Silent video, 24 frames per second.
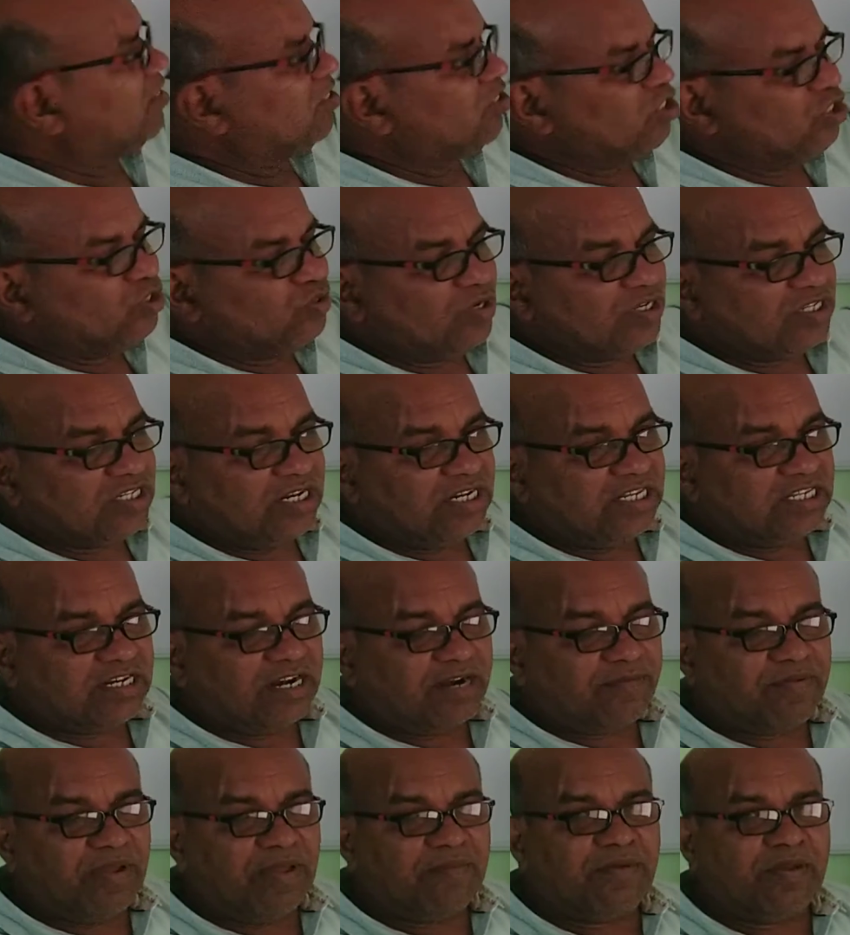the situation is
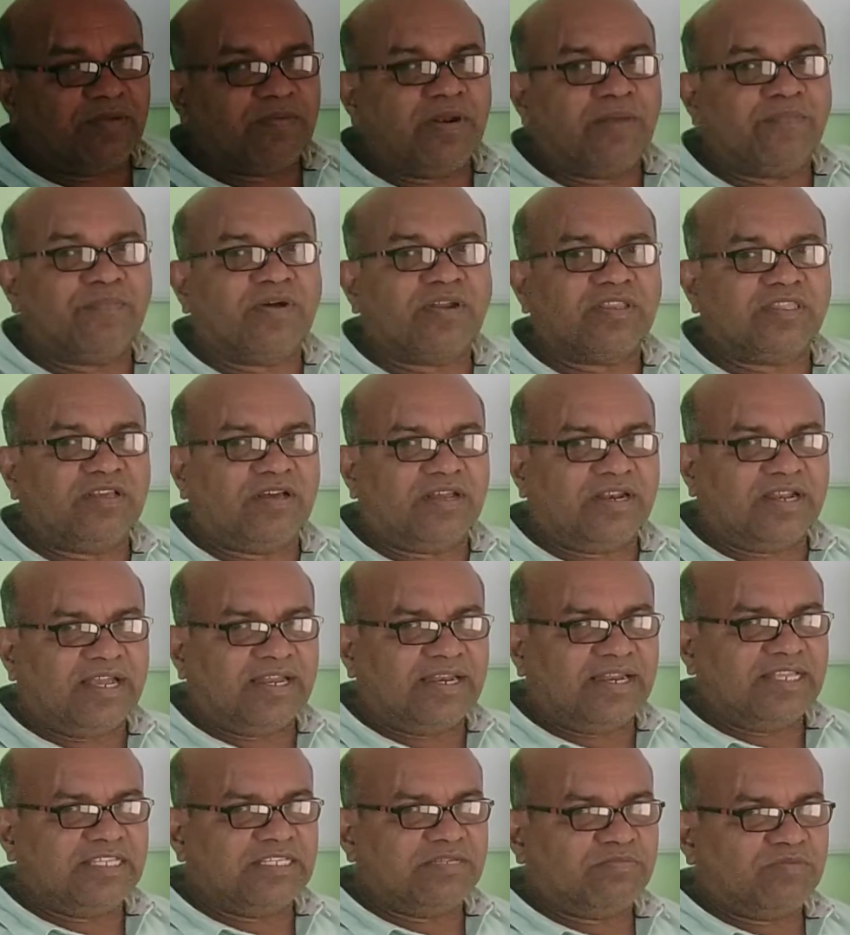not favorable for the
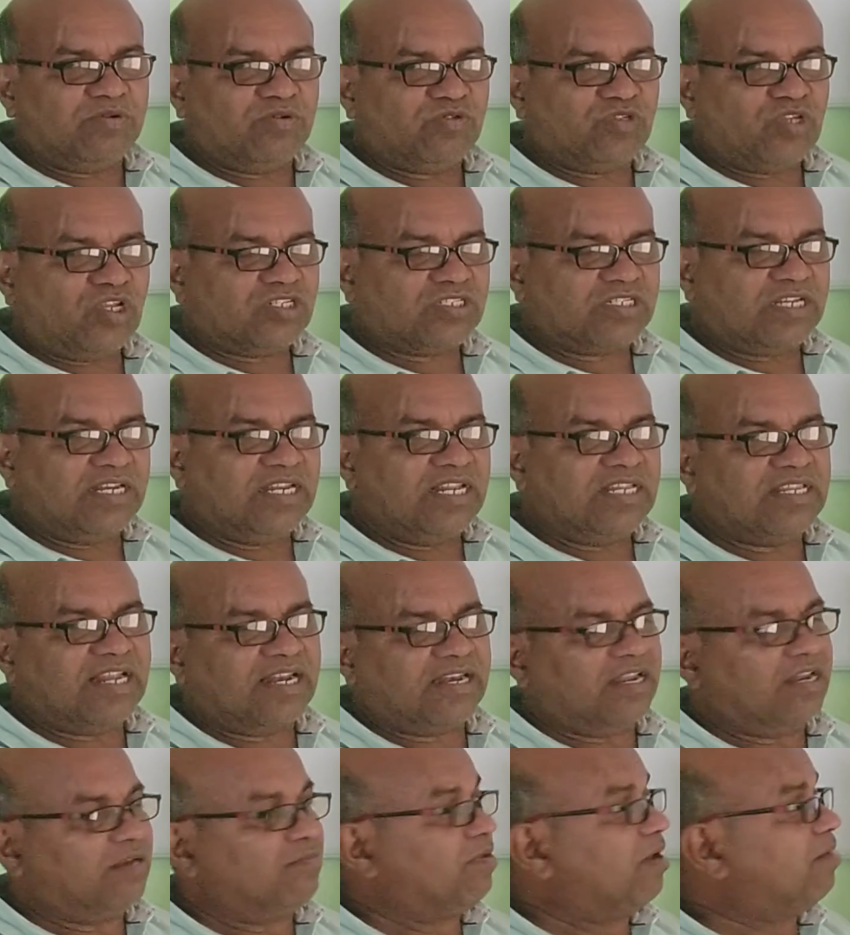organism to sustain in that
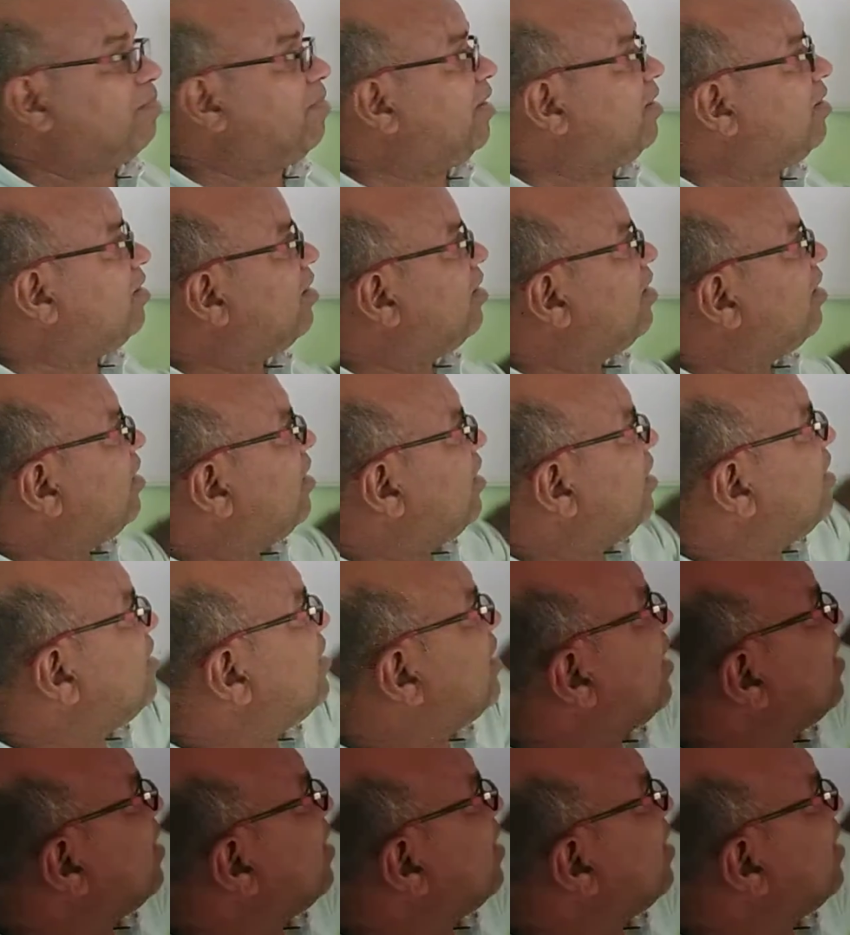environment. In